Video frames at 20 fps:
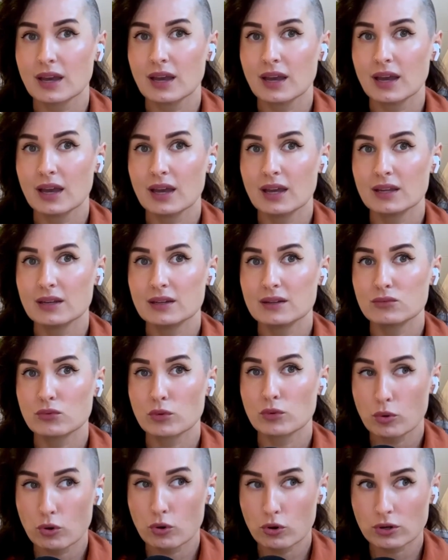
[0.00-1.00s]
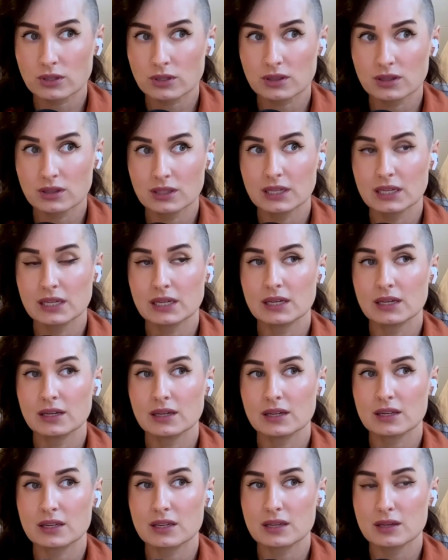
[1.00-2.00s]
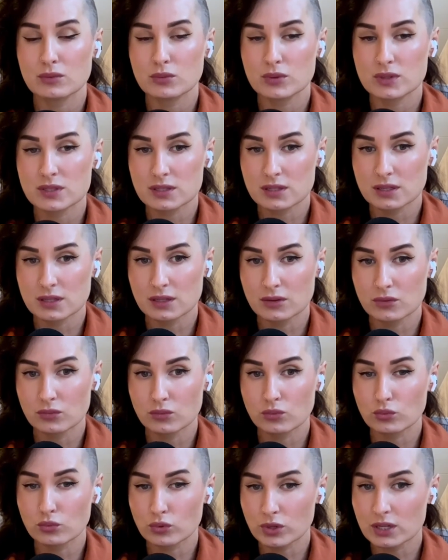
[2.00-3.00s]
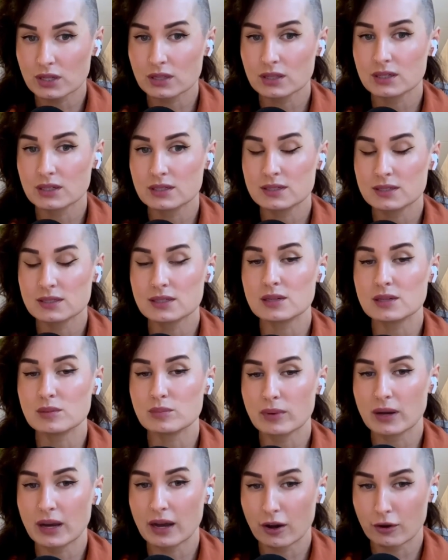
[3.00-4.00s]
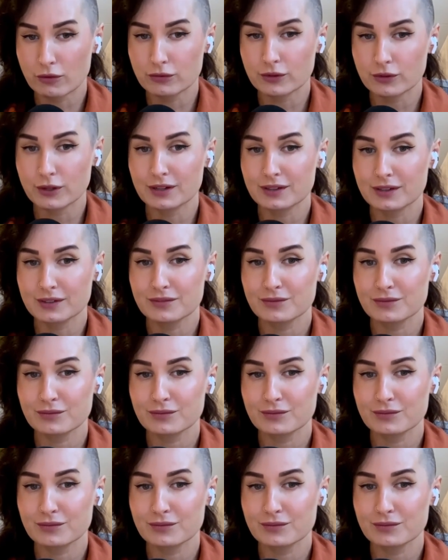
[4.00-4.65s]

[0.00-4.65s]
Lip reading: And reportedly, he was in really deep alpha